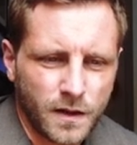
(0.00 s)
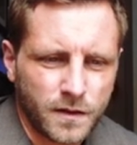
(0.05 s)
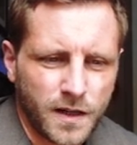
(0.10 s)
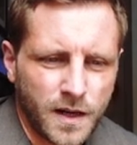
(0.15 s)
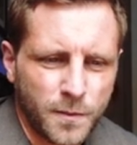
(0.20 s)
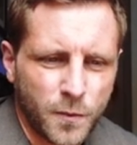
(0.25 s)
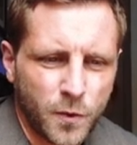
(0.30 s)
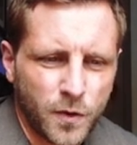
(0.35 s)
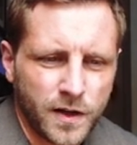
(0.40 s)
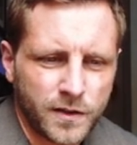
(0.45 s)
Yeah,
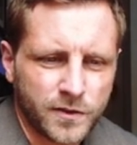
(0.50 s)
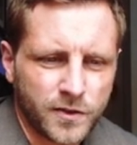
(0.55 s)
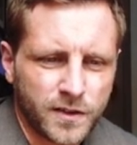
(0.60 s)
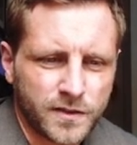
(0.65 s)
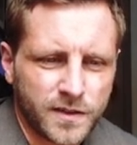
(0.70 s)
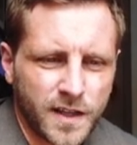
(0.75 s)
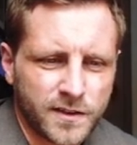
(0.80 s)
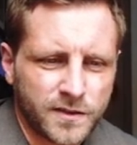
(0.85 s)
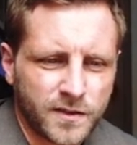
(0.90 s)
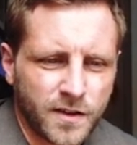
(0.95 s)
more linen shirts.
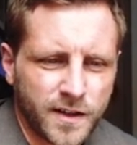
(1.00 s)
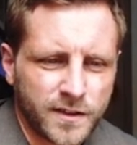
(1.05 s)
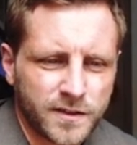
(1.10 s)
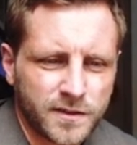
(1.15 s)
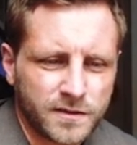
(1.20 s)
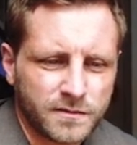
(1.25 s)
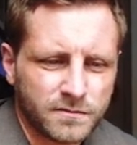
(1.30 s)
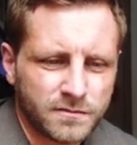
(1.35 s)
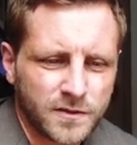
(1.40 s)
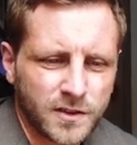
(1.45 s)
That's
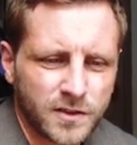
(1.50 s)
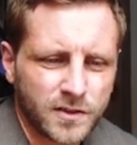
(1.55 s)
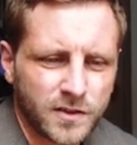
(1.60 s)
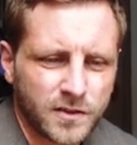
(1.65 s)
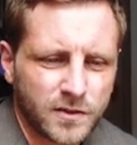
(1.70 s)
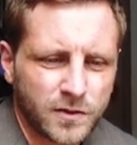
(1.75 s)
nice. Just a